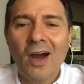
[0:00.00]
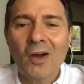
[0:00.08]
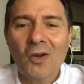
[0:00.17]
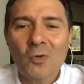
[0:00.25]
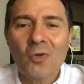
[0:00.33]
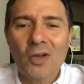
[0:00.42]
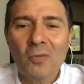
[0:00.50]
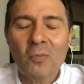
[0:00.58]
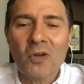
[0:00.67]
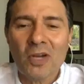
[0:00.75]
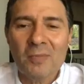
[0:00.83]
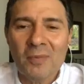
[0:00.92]
our drill
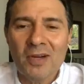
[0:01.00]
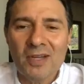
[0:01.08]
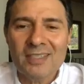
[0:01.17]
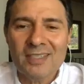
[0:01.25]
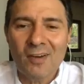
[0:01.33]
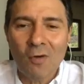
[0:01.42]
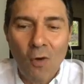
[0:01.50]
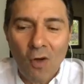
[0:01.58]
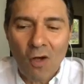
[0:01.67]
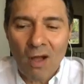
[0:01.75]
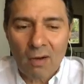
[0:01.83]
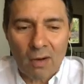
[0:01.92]
pretty much.
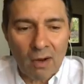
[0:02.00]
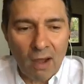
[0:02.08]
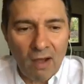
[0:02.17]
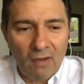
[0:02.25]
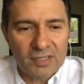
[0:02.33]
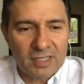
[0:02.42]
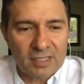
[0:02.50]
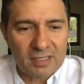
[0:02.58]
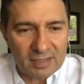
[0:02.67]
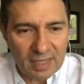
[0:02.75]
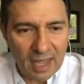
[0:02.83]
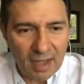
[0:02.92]
All our office
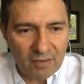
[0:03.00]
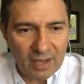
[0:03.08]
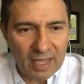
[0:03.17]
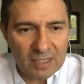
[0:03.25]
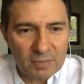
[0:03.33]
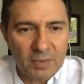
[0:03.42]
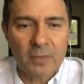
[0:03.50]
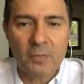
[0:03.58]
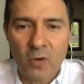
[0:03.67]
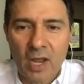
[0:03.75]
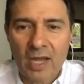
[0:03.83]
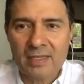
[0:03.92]
staff has been
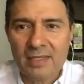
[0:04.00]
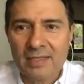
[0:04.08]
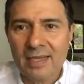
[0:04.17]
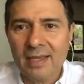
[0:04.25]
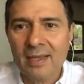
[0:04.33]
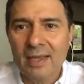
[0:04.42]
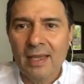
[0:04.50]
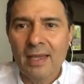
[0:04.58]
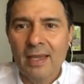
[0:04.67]
practicing